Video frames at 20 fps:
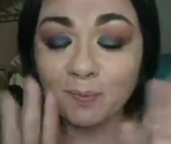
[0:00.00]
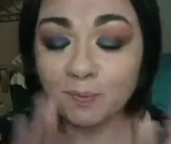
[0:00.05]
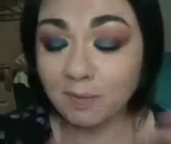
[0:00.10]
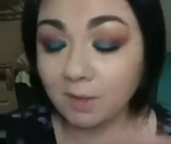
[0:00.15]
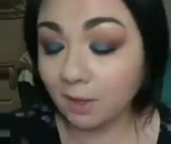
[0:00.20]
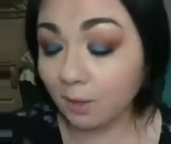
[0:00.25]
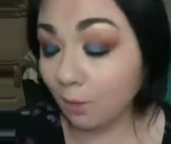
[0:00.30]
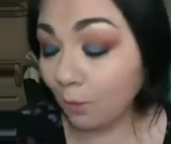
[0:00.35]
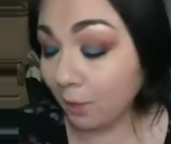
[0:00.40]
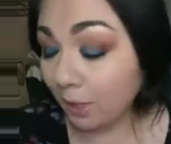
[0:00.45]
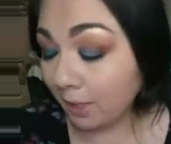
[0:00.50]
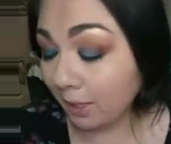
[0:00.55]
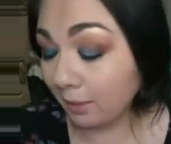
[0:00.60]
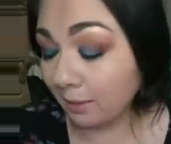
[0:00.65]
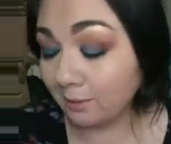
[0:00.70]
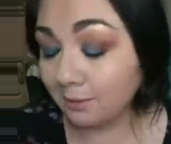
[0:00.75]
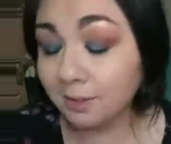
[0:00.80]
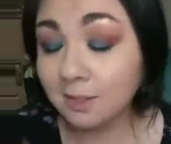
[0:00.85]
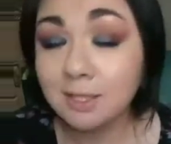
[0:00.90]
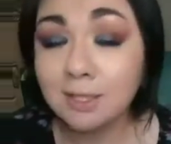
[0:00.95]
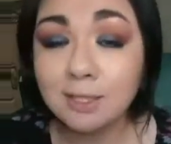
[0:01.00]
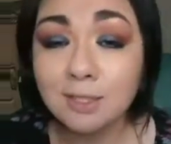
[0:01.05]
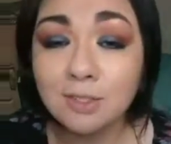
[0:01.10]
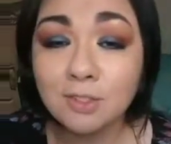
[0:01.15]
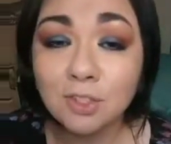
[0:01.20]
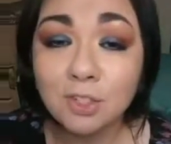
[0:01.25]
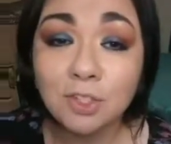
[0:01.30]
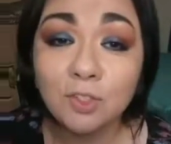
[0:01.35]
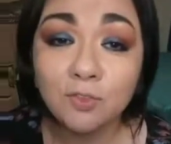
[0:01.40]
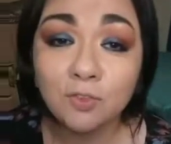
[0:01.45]
Okay, let's
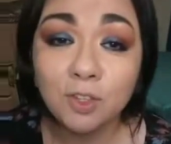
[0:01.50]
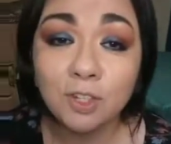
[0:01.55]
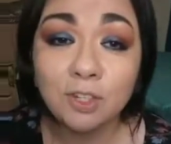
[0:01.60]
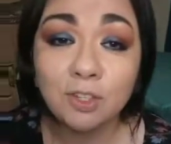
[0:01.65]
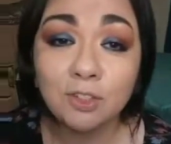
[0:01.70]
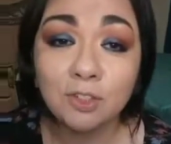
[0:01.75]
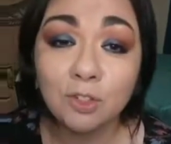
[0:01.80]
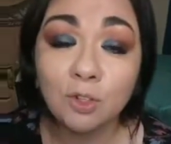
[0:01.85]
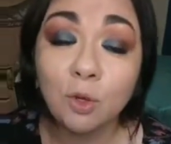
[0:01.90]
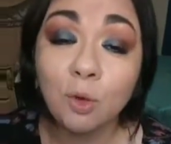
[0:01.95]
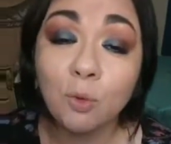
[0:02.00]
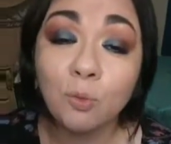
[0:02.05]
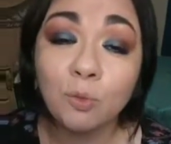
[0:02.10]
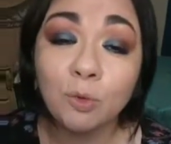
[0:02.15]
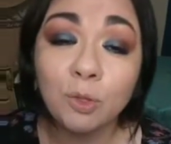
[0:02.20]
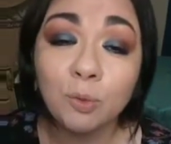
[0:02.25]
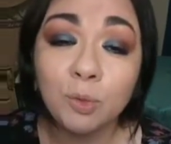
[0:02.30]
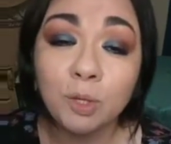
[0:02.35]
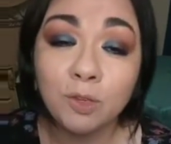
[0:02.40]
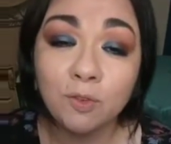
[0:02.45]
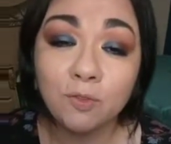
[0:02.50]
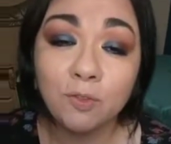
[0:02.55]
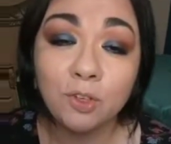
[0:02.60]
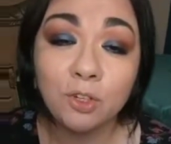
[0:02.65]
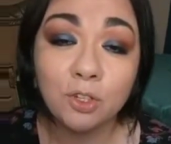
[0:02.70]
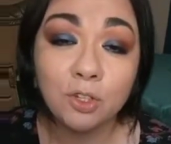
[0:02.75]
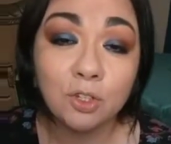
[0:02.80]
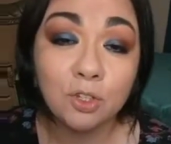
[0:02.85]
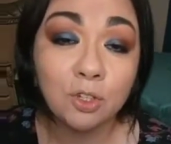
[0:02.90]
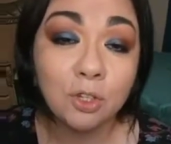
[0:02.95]
just finish and hopefully we can
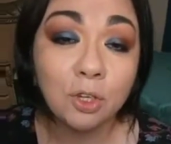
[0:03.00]
finish